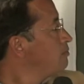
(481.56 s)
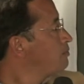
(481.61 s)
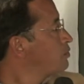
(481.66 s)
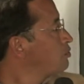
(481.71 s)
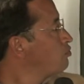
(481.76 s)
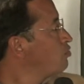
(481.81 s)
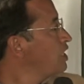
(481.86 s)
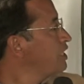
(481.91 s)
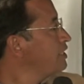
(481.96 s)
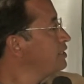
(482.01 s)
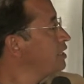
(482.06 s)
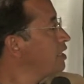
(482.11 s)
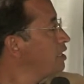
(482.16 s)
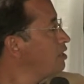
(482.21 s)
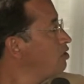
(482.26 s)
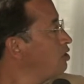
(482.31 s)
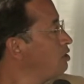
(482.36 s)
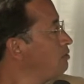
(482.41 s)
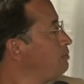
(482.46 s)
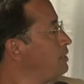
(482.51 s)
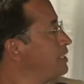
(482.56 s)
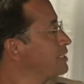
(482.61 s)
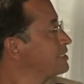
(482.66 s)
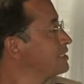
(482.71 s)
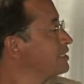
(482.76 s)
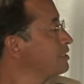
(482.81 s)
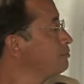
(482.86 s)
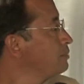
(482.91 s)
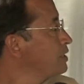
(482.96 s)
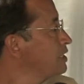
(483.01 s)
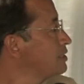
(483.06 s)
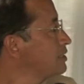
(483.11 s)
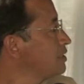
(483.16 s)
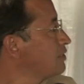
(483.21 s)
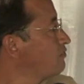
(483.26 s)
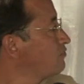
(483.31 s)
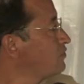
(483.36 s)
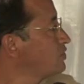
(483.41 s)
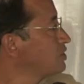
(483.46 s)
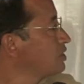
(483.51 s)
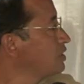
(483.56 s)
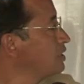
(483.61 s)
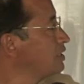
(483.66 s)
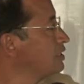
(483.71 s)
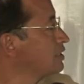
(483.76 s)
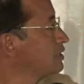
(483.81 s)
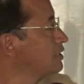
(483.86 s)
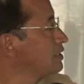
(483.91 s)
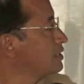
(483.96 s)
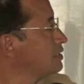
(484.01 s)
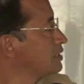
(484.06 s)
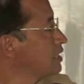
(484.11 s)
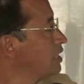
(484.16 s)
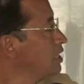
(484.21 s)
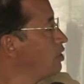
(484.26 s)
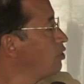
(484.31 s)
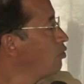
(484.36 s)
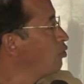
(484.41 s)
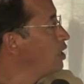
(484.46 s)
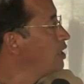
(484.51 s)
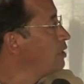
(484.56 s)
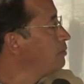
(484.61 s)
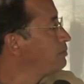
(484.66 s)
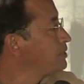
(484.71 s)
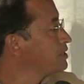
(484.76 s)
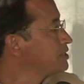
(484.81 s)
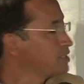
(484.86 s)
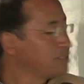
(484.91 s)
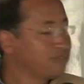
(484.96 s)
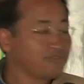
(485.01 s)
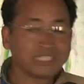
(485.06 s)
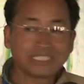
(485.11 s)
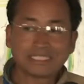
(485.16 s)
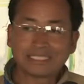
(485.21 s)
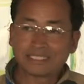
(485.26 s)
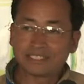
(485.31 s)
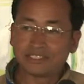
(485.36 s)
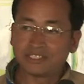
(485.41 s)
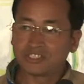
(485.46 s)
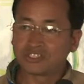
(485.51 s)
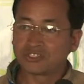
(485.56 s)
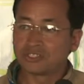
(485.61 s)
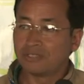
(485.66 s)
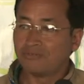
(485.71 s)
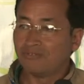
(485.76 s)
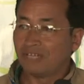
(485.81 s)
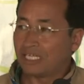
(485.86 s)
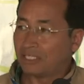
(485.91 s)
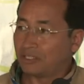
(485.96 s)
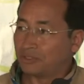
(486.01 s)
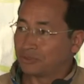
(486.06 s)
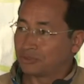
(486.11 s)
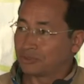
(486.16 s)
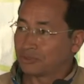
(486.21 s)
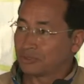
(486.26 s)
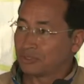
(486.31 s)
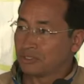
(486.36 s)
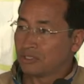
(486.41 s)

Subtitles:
provide all basic facilities while preserving traditional values.